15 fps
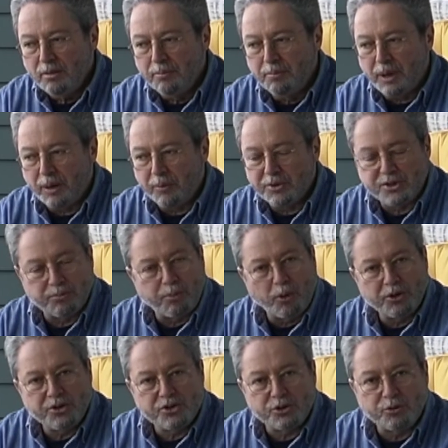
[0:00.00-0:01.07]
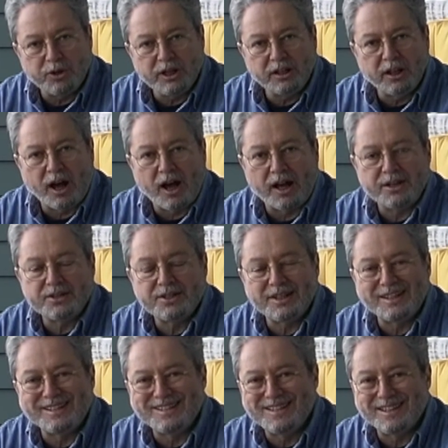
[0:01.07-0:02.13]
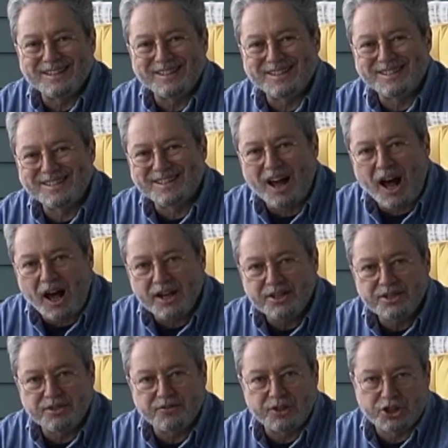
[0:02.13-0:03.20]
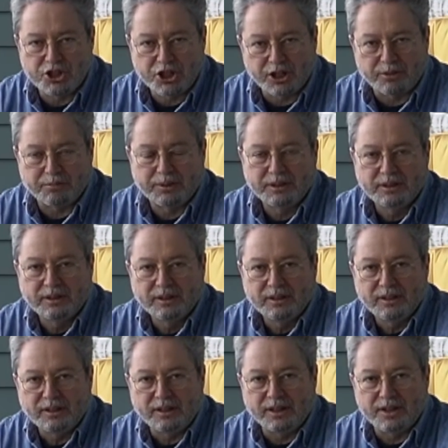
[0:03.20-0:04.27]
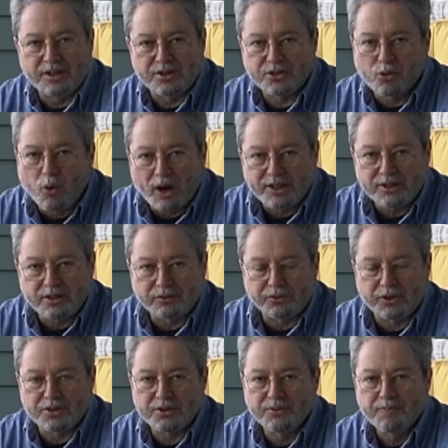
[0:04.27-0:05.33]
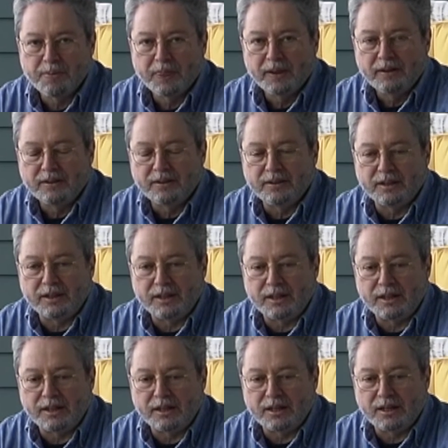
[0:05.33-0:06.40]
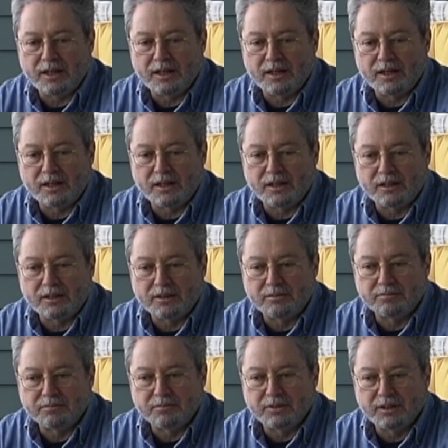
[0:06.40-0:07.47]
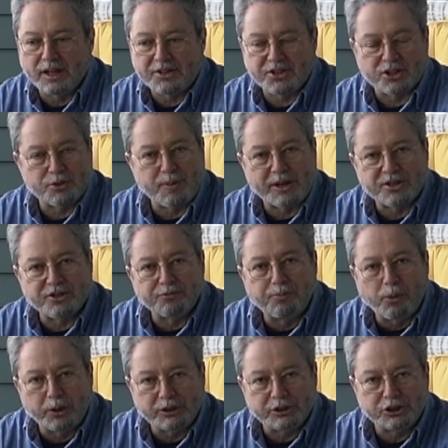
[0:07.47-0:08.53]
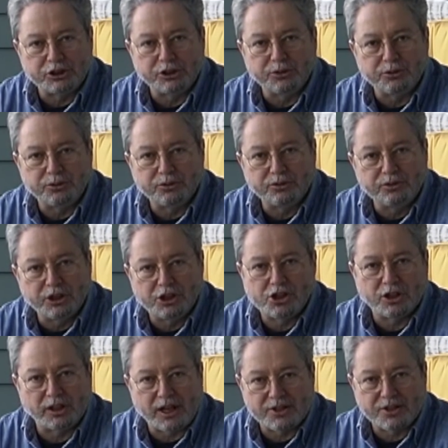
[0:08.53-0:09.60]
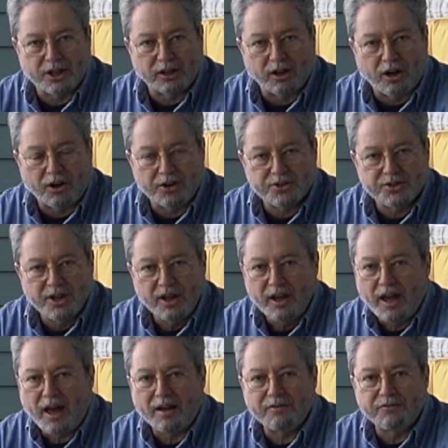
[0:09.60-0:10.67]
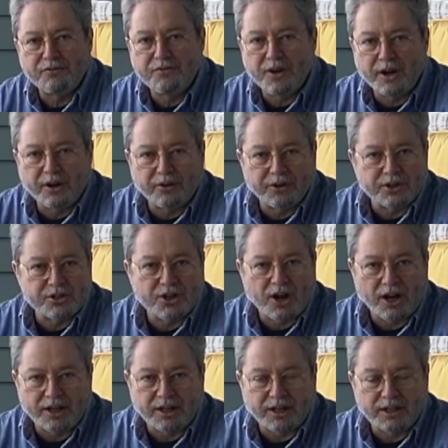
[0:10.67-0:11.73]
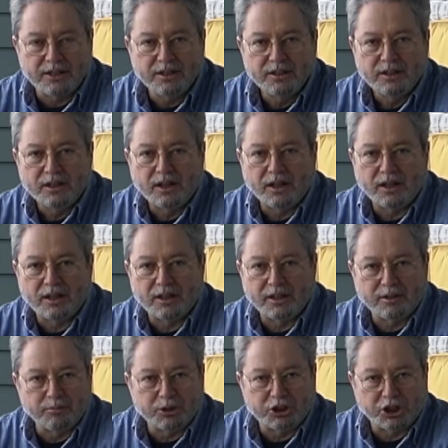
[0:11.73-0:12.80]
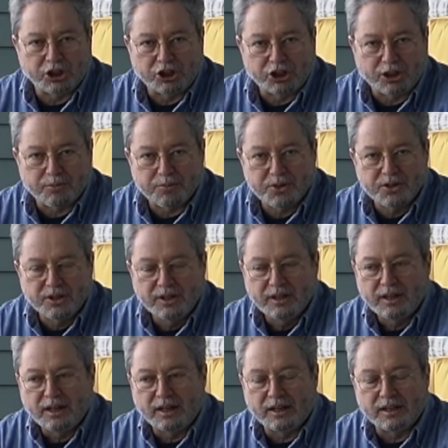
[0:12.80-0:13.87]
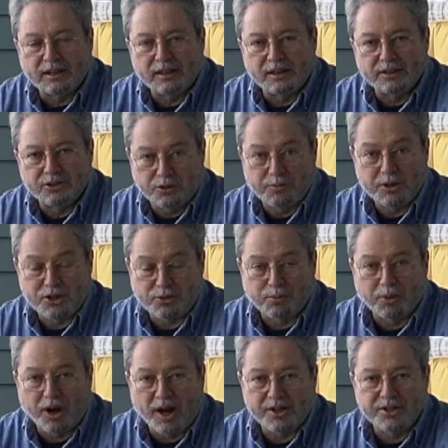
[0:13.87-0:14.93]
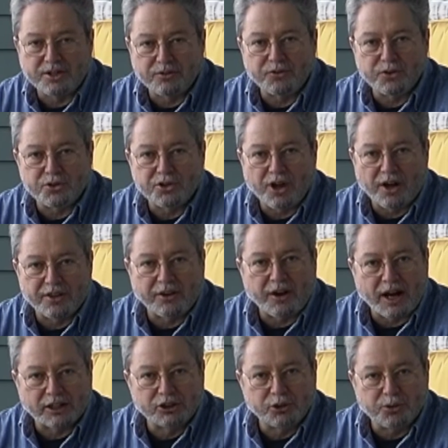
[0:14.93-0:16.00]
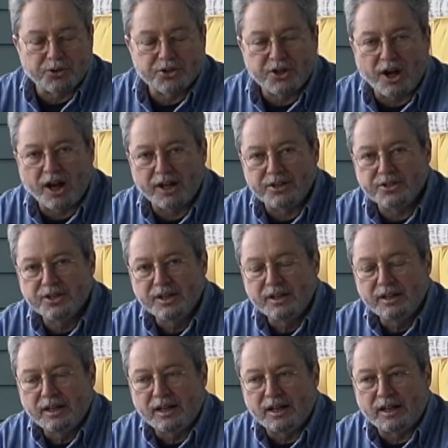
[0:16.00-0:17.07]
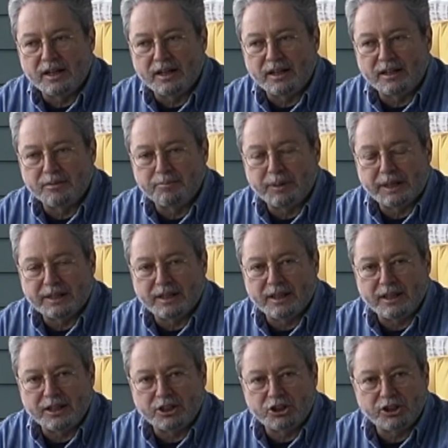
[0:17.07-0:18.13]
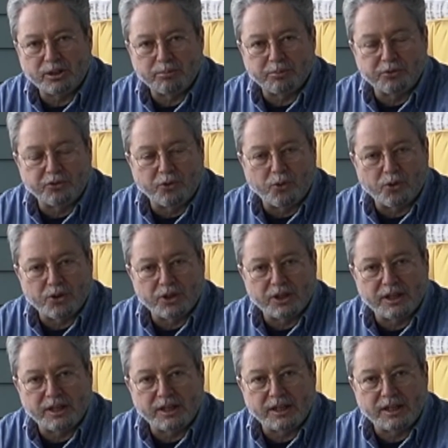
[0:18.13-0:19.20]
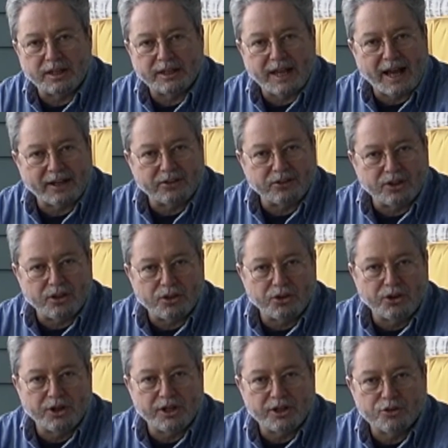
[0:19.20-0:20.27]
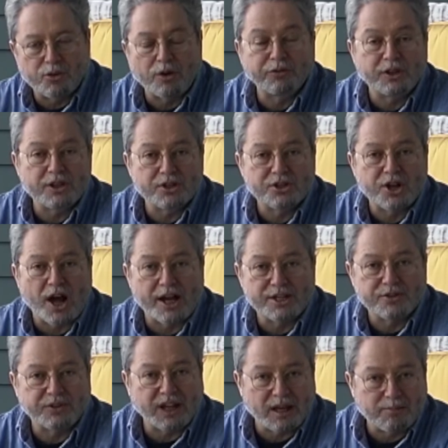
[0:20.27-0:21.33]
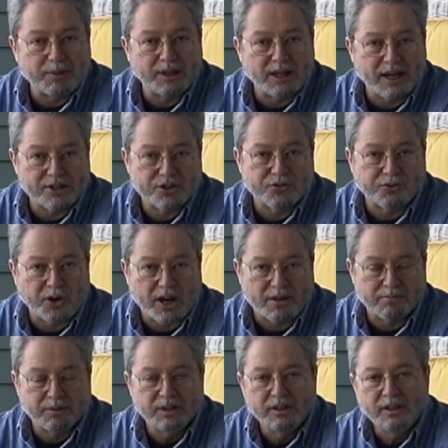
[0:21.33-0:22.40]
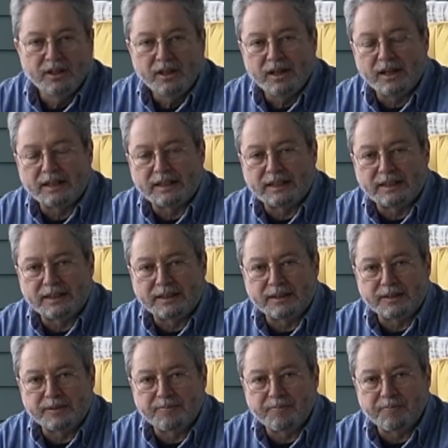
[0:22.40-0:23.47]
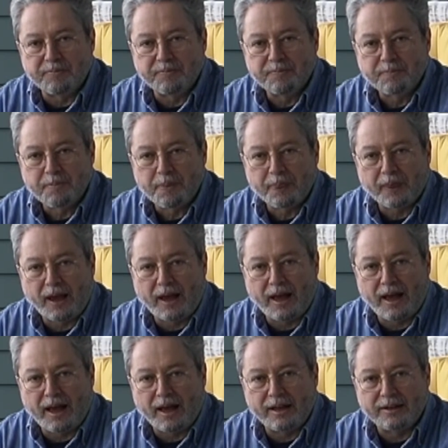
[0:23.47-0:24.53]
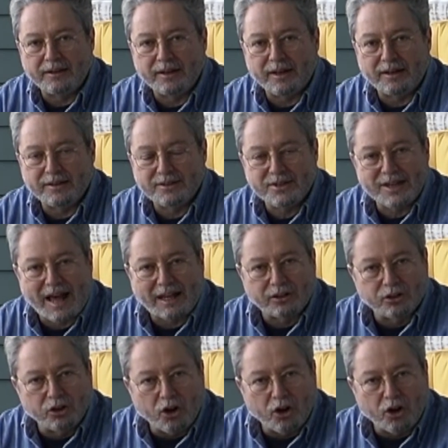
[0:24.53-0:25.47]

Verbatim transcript: But what's important to realize is that the size of the chip is quite different. The um, less expensive point and shoot digital SLRs have very tiny uh, imaging chips. Uh, you'd be surprised if you saw their actual size. Uh, but the chip for the uh, Canon D30 is roughly the size of an APS frame. Um, and it's that